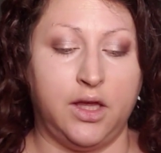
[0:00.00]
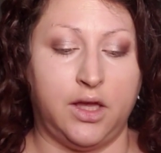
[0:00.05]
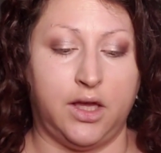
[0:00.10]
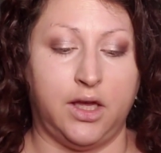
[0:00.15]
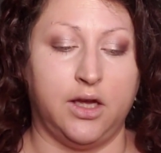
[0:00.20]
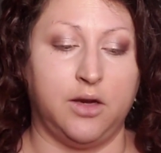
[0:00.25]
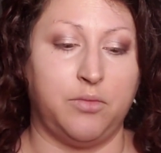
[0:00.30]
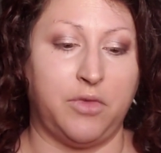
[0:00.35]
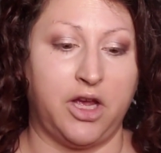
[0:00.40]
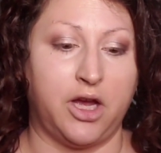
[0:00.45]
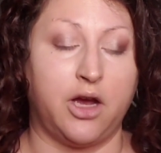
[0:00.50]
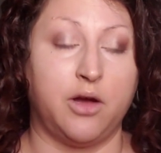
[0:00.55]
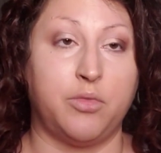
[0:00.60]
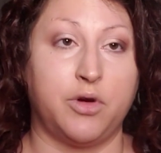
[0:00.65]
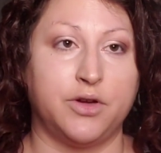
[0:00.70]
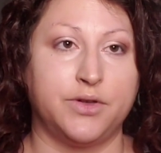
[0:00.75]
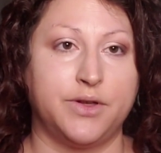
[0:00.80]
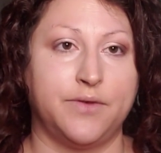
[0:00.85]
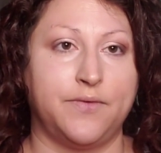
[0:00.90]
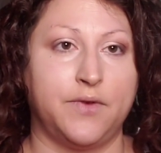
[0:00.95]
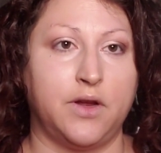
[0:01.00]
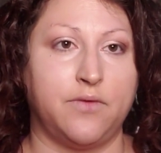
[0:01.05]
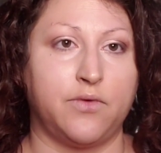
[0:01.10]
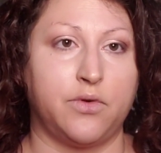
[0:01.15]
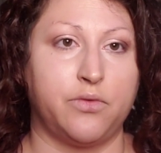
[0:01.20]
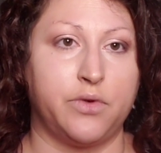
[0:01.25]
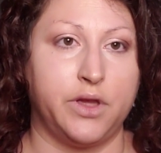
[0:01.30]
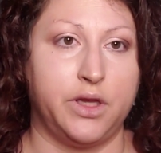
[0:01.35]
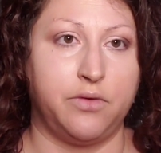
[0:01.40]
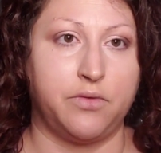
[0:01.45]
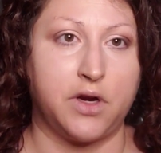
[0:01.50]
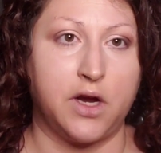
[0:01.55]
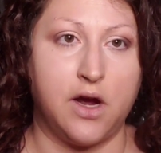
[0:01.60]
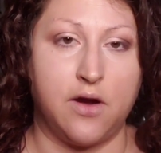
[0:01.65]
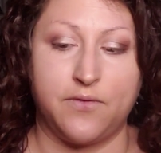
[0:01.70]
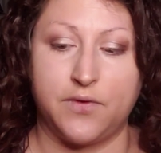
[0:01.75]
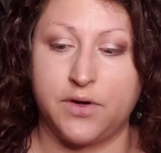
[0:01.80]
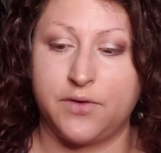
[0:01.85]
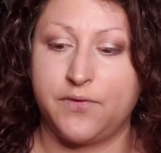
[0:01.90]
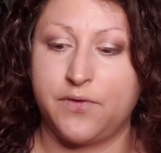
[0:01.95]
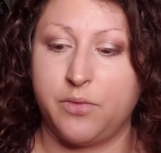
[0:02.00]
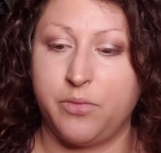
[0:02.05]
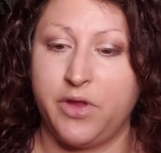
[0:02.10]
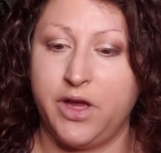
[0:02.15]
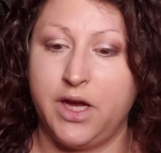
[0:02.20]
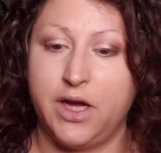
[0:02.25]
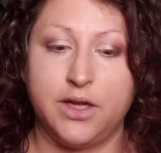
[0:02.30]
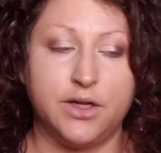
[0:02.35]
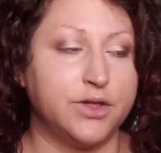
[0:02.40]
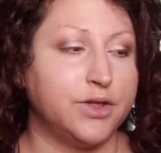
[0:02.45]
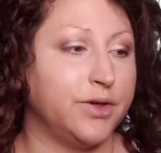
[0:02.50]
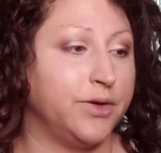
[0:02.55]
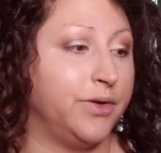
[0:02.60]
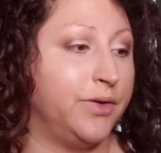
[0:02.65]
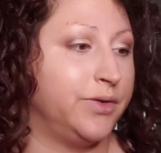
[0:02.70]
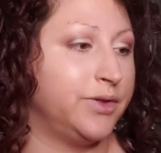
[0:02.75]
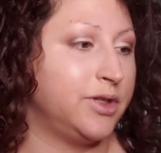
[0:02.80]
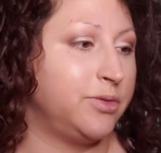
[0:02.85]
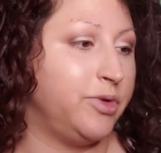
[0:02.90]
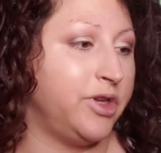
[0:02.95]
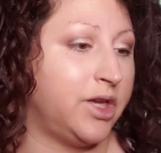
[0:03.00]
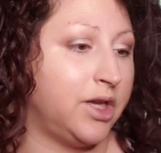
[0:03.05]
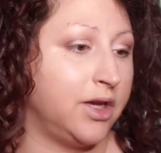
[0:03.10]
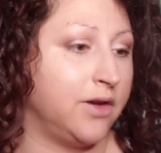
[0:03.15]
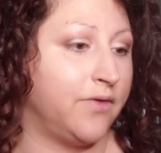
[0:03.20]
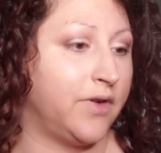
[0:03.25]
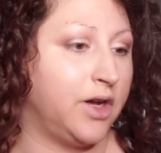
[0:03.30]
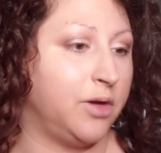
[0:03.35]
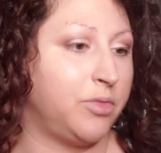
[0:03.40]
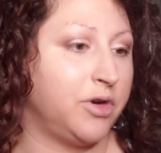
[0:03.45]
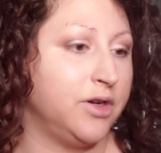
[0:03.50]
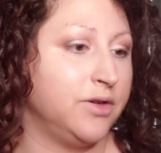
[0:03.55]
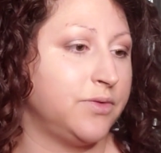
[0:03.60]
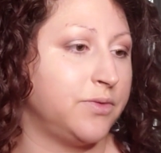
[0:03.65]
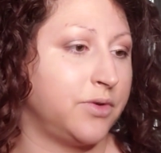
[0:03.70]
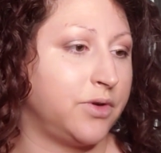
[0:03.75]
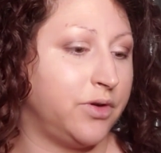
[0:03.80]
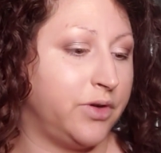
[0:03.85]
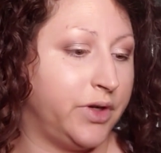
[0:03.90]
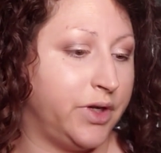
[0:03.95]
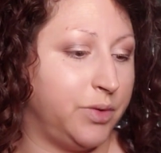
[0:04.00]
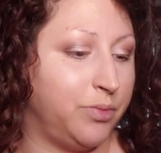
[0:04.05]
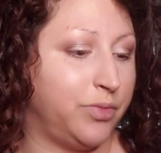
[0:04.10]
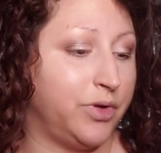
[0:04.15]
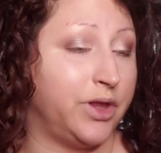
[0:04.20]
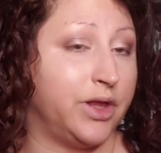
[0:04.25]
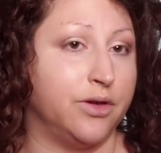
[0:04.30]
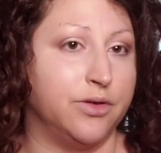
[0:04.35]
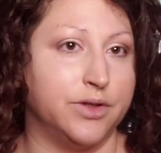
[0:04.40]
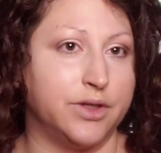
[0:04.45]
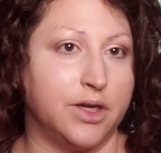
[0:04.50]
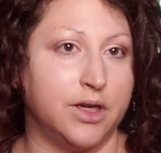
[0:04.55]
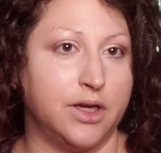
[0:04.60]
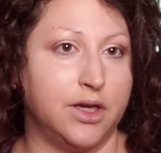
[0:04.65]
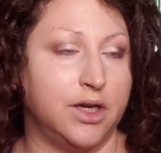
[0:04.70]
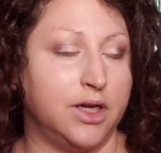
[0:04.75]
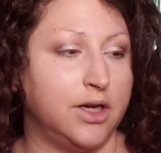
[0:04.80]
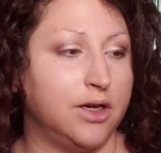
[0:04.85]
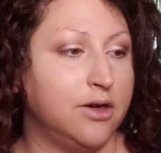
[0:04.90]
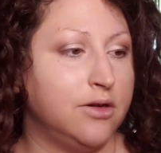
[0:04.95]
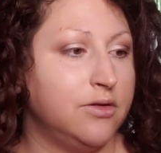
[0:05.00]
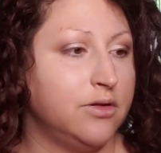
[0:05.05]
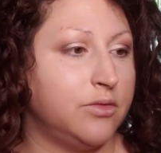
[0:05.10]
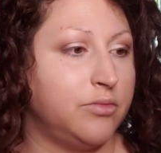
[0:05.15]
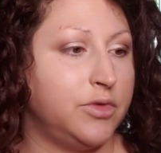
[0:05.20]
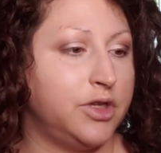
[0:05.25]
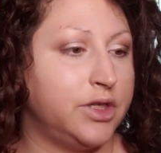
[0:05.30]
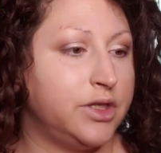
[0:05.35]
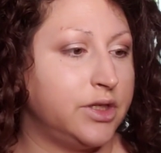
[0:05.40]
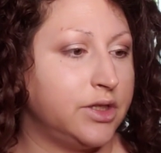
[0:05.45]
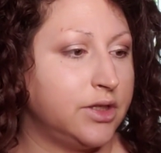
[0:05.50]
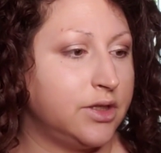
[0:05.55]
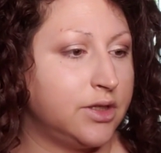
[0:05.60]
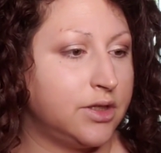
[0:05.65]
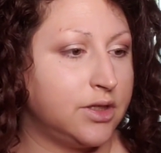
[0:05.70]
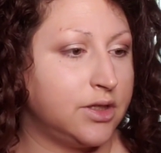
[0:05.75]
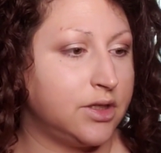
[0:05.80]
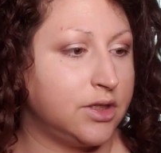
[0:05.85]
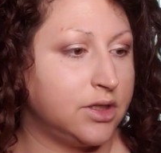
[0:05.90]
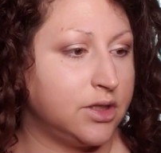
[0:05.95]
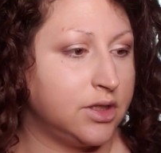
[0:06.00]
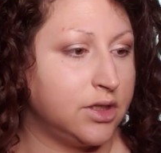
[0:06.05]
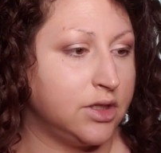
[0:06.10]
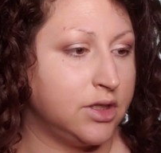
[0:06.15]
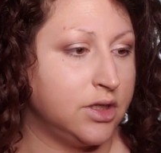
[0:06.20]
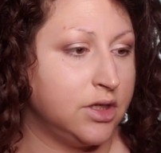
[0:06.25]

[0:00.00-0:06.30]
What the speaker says: And my eyebrows never really recover from that. So speaking of eyebrows, we'll go ahead and put those on now. Just